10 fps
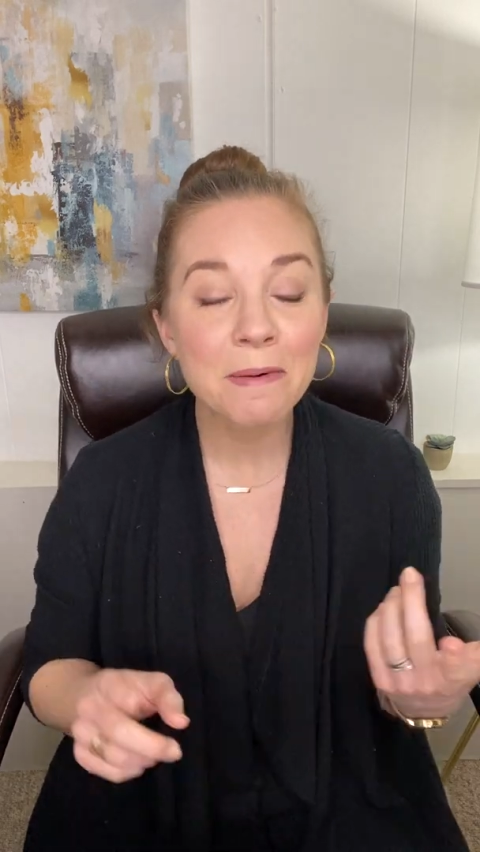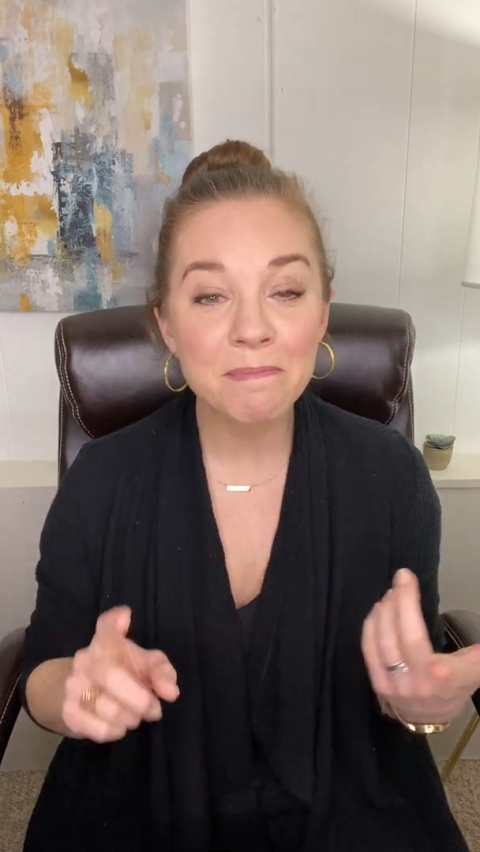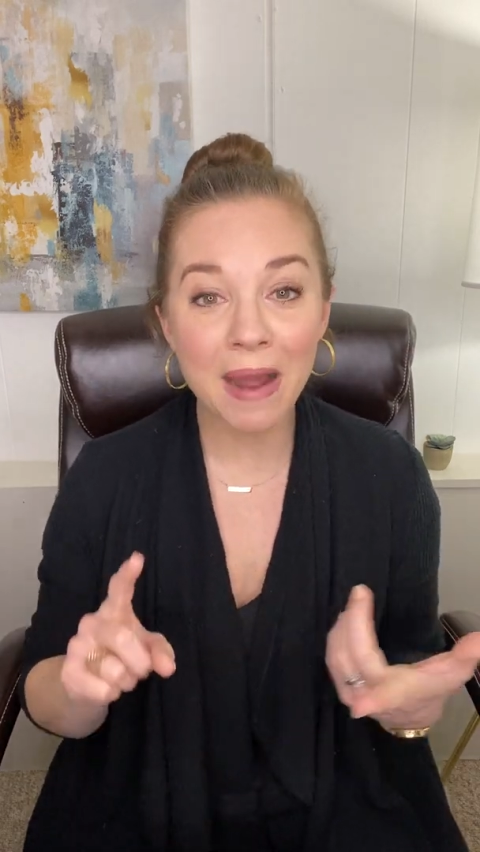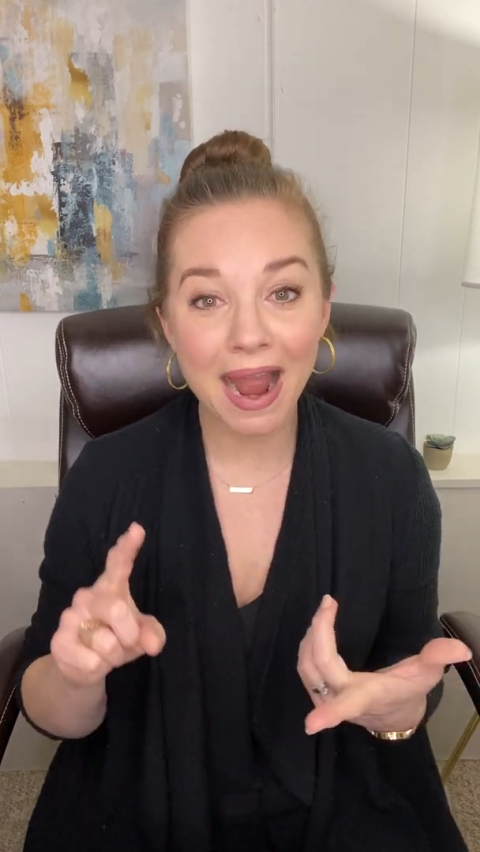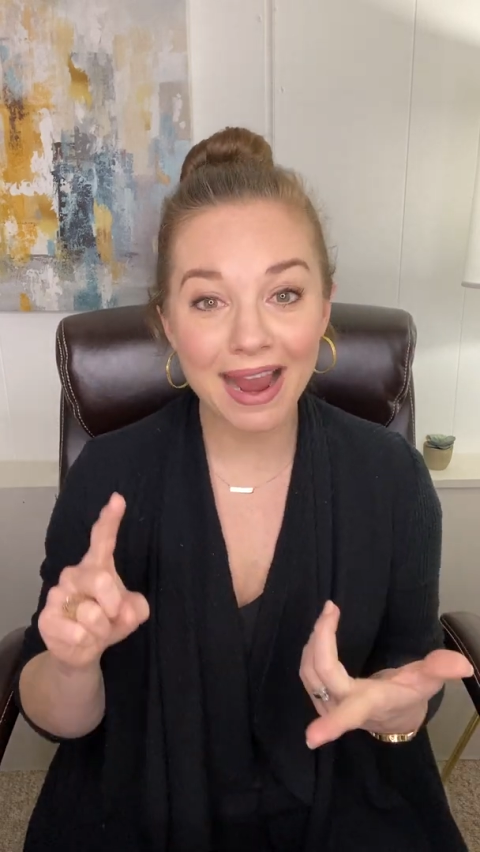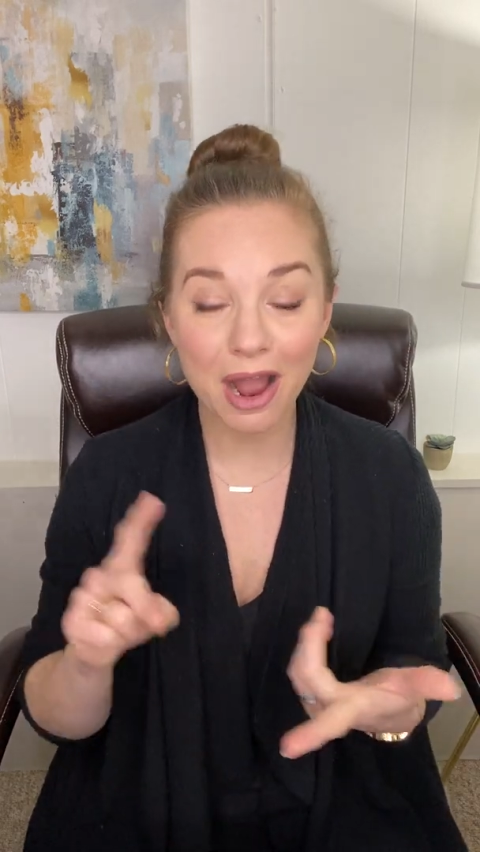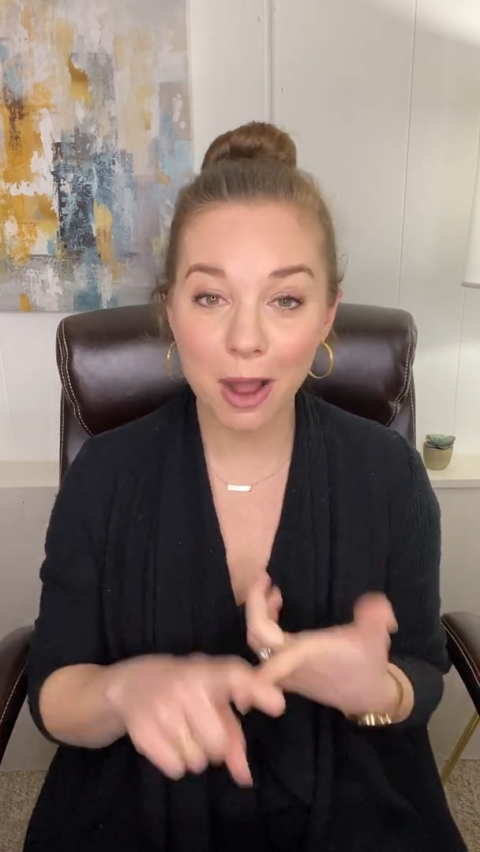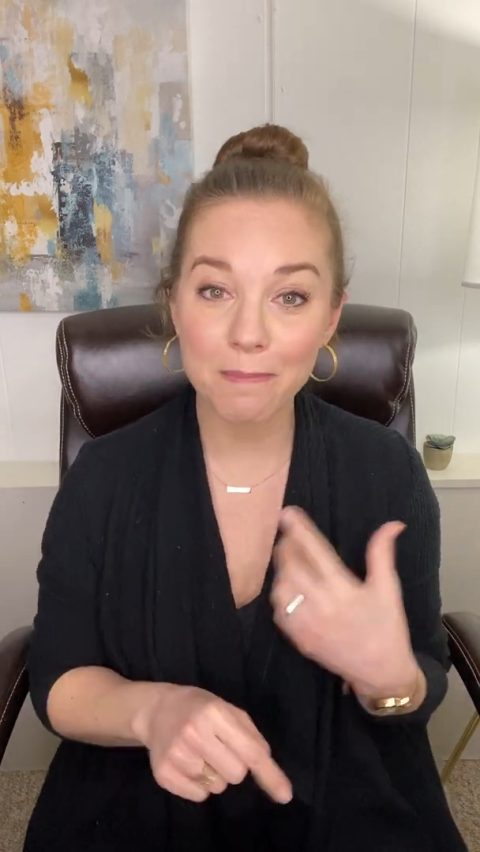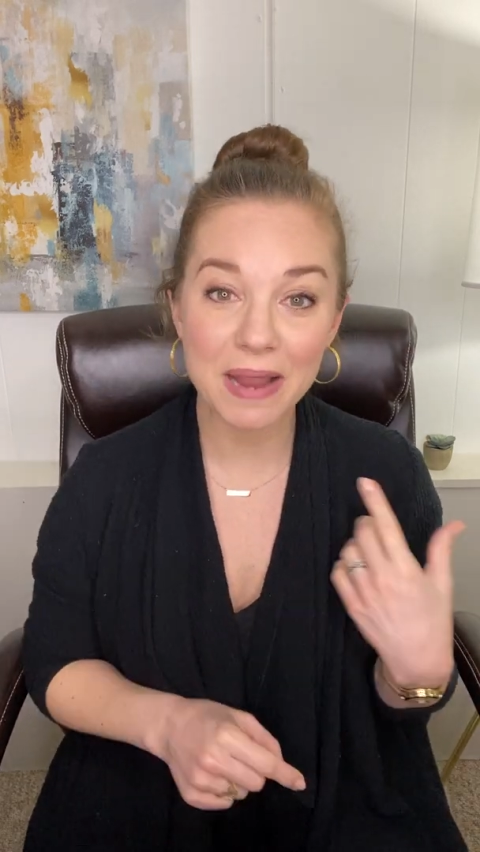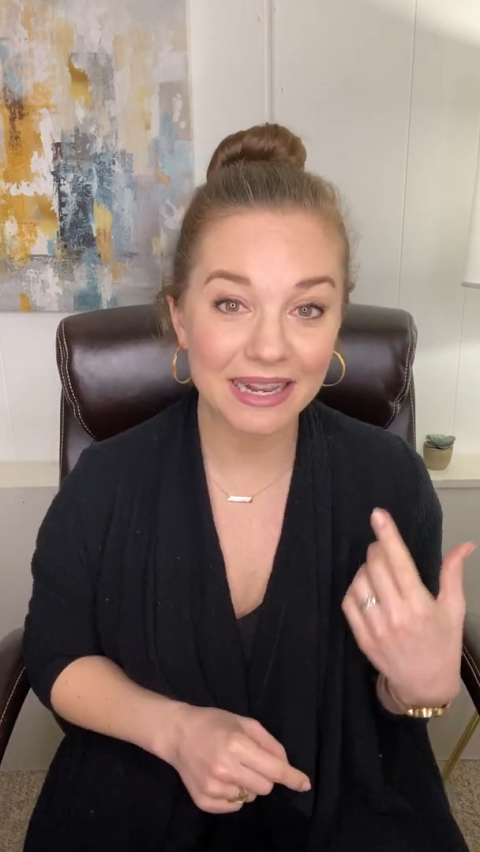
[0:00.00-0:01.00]
by
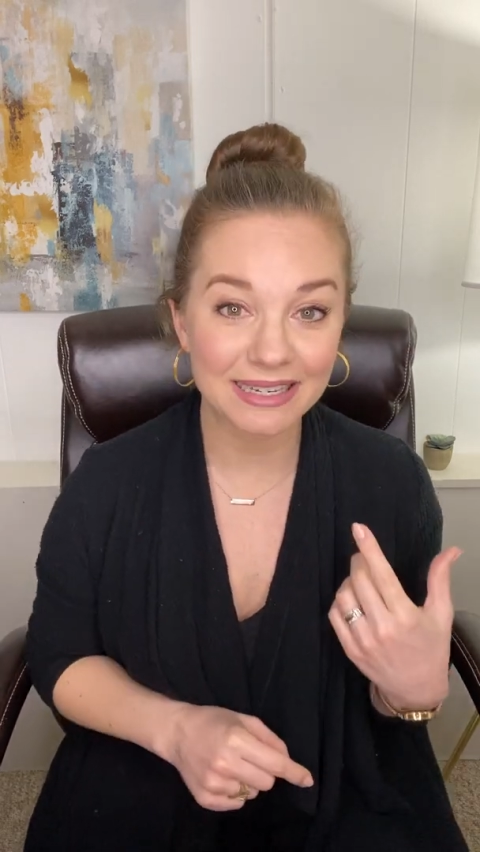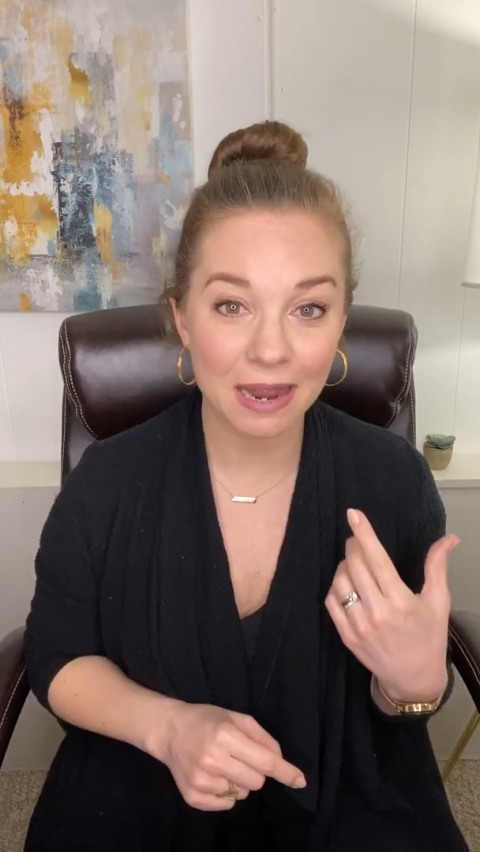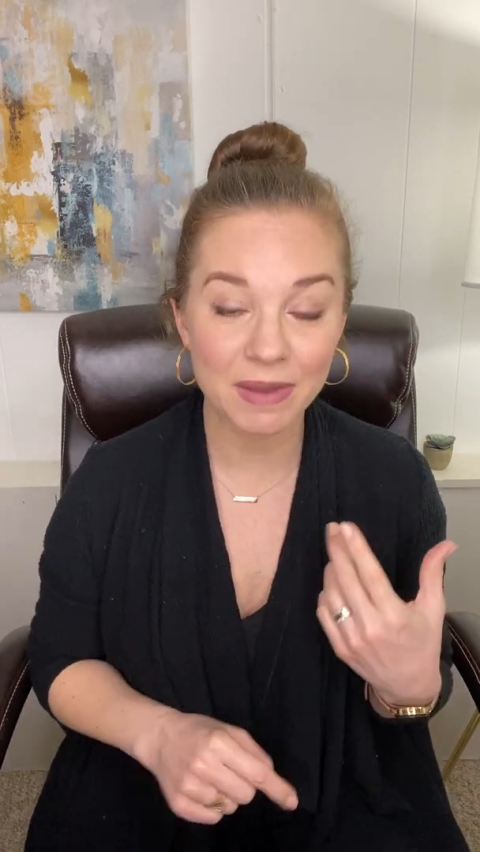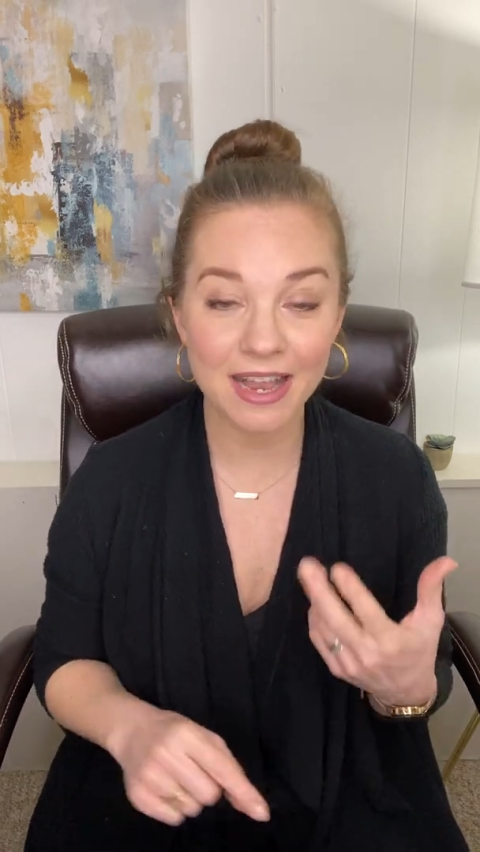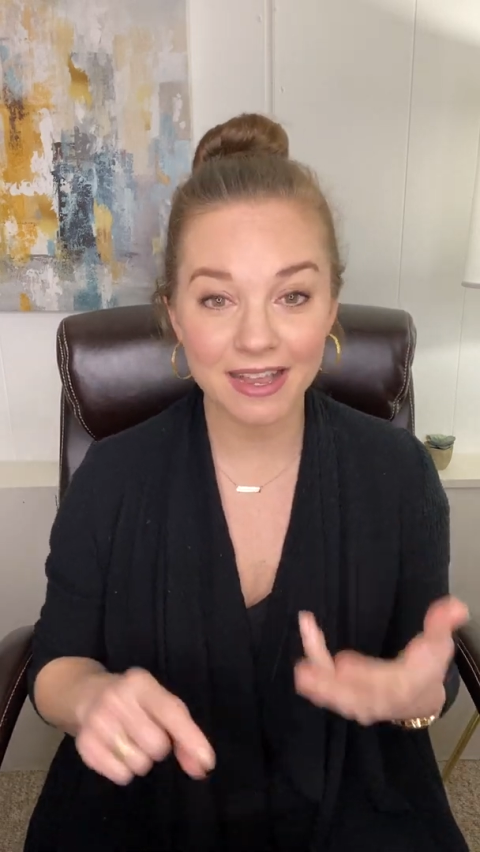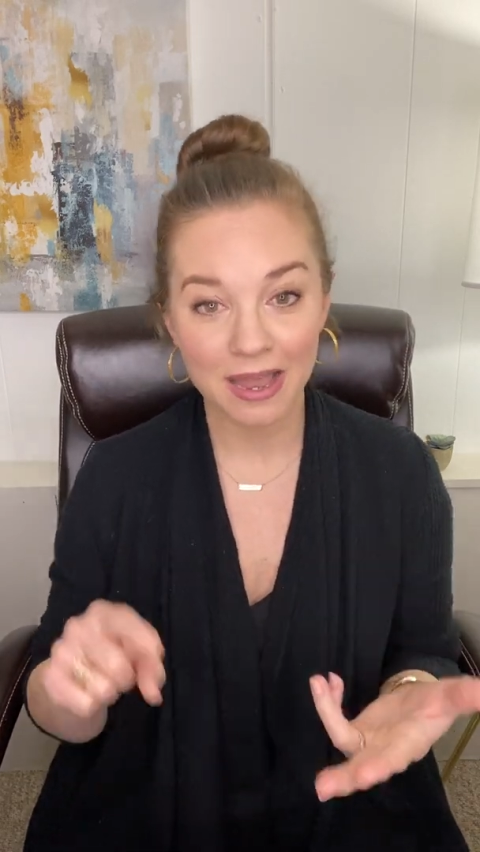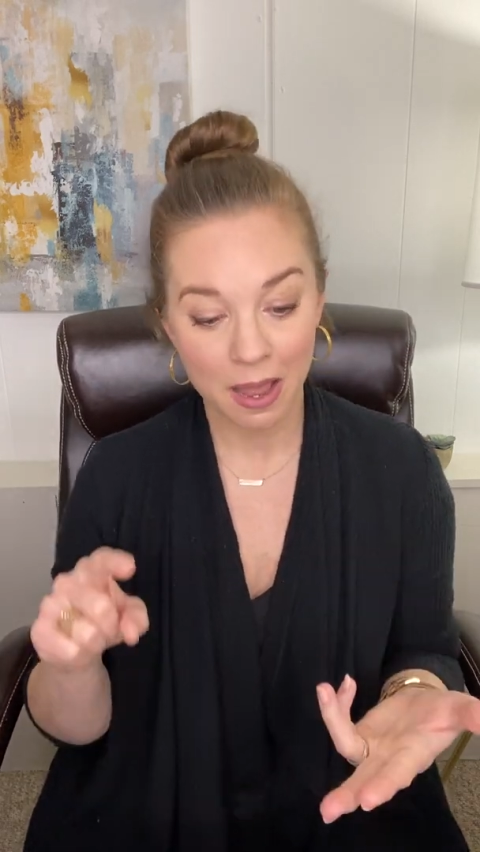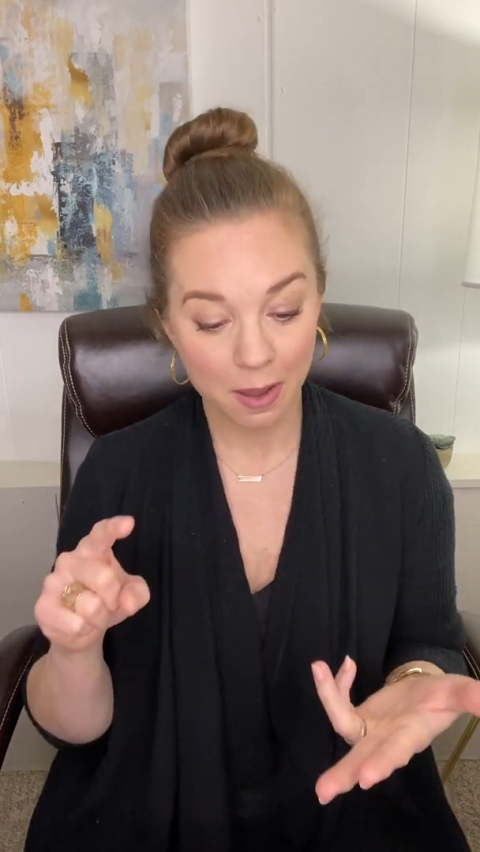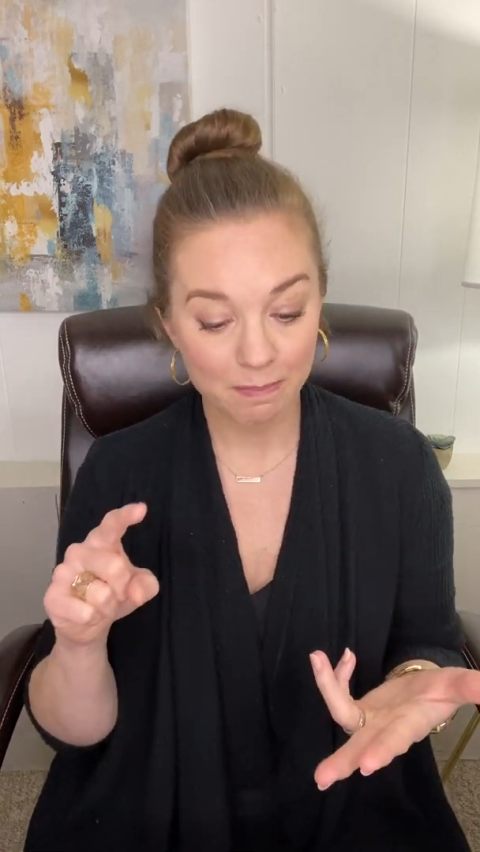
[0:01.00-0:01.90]
a pandemic,